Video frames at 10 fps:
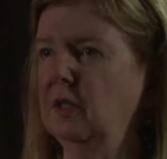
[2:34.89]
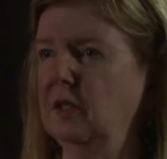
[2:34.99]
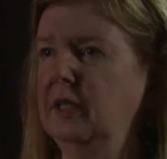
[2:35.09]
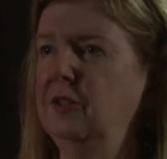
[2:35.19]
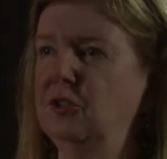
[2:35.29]
a
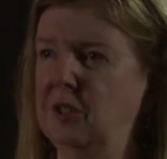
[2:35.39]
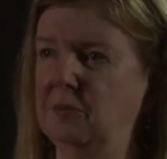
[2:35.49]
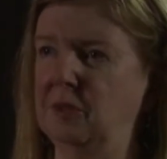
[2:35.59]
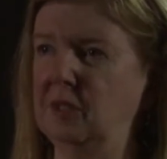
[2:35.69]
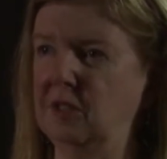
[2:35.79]
leadership
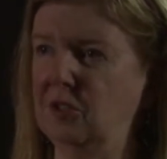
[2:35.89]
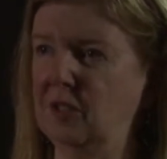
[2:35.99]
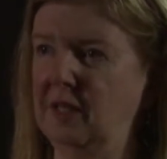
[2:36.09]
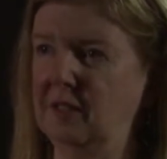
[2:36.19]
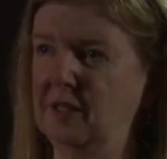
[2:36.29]
position
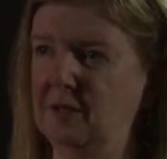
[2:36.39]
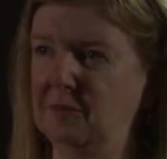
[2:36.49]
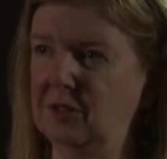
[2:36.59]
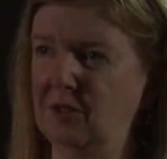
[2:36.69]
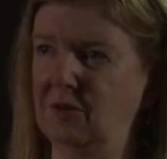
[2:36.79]
had come
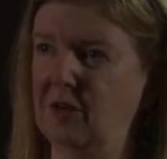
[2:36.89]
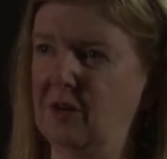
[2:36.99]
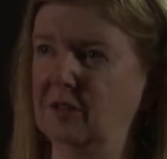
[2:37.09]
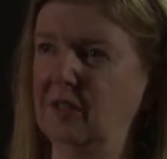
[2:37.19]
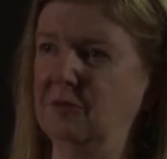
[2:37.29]
in so long.